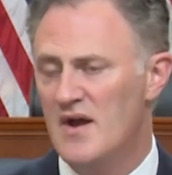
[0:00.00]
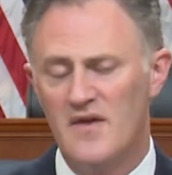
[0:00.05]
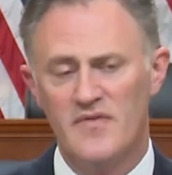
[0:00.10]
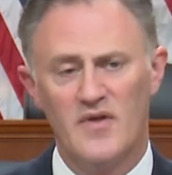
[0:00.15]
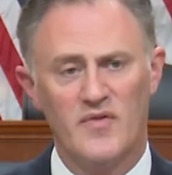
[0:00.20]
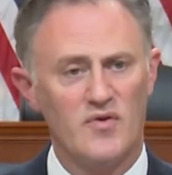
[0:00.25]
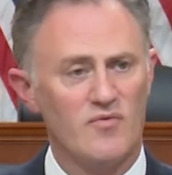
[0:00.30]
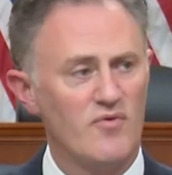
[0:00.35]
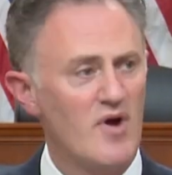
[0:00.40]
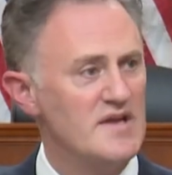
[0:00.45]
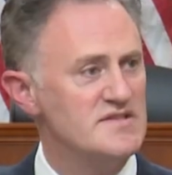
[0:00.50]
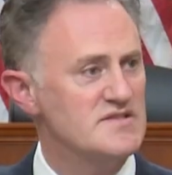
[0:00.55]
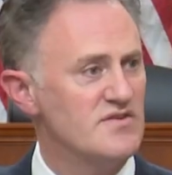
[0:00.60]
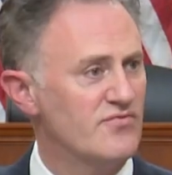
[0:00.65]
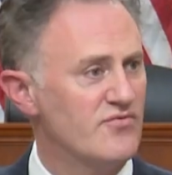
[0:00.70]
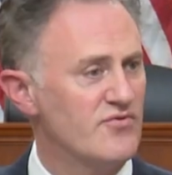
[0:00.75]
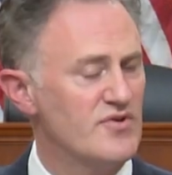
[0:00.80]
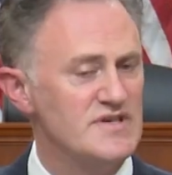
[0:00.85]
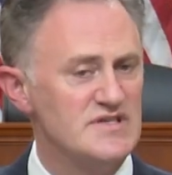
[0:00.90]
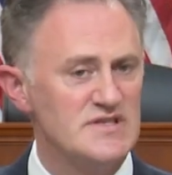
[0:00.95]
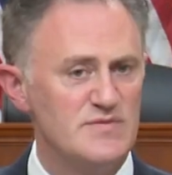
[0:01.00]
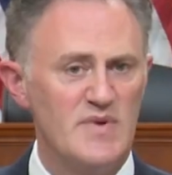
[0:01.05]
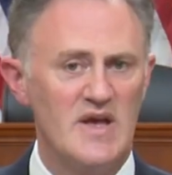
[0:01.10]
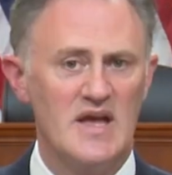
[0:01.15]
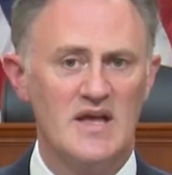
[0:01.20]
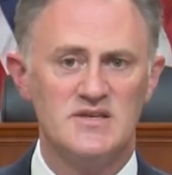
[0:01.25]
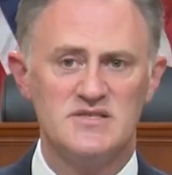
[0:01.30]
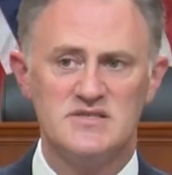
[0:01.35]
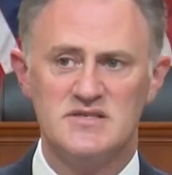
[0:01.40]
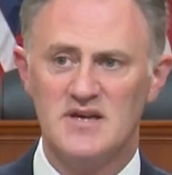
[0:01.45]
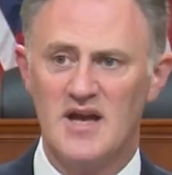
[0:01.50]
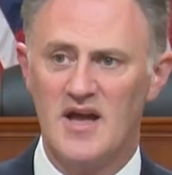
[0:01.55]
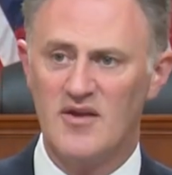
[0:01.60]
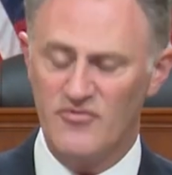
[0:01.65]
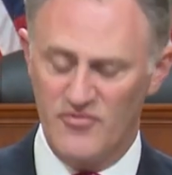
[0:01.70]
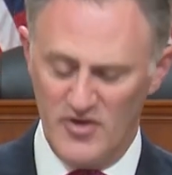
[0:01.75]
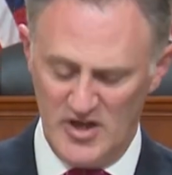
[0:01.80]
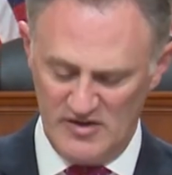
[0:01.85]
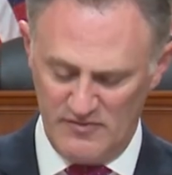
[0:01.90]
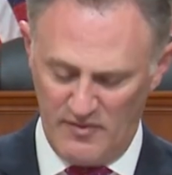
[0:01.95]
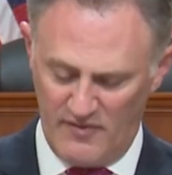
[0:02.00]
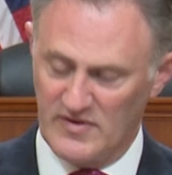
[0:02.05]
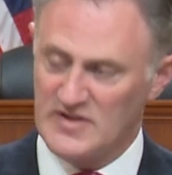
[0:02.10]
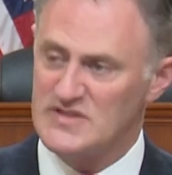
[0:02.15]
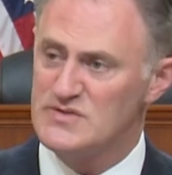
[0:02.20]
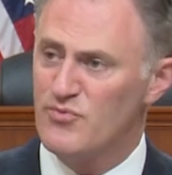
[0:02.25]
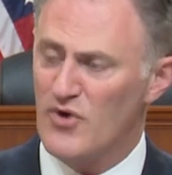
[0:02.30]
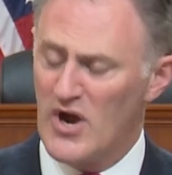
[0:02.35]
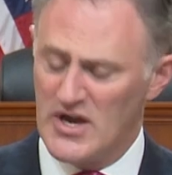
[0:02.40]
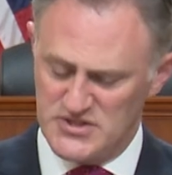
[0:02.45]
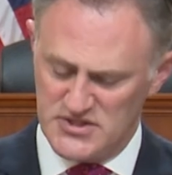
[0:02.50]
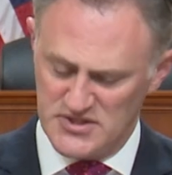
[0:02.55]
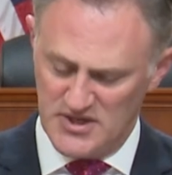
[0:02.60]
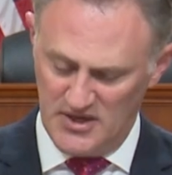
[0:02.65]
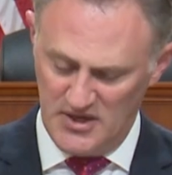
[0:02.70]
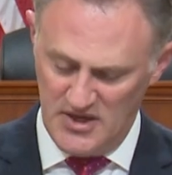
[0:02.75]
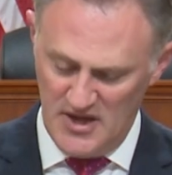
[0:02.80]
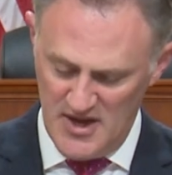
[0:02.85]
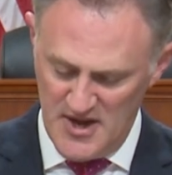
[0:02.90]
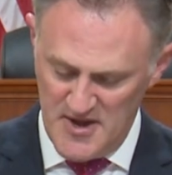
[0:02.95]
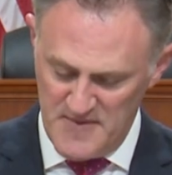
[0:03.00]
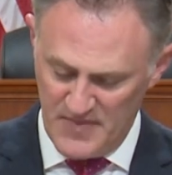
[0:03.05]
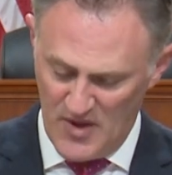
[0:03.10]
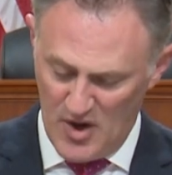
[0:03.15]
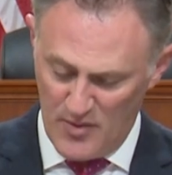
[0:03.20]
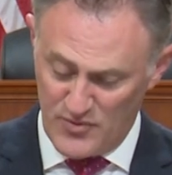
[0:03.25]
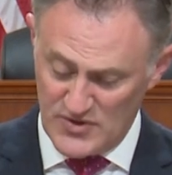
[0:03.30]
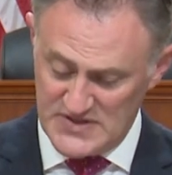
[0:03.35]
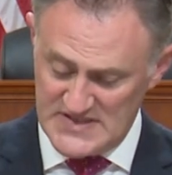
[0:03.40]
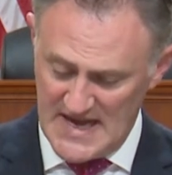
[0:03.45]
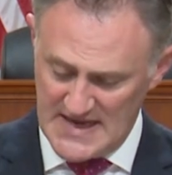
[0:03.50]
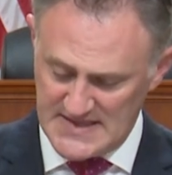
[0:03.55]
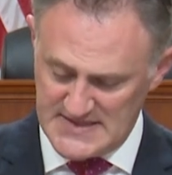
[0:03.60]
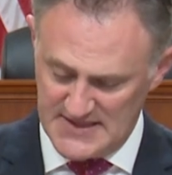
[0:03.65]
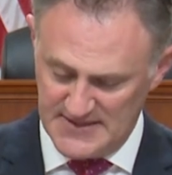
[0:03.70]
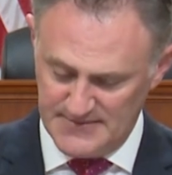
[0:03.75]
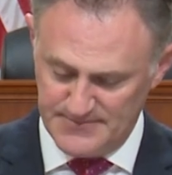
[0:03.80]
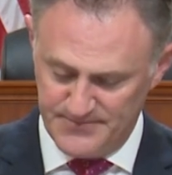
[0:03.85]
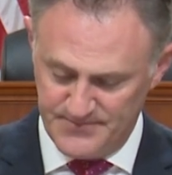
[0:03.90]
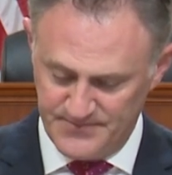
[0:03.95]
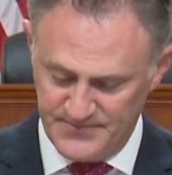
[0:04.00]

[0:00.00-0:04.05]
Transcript: that the rights of free speech and freedom of expression are protected.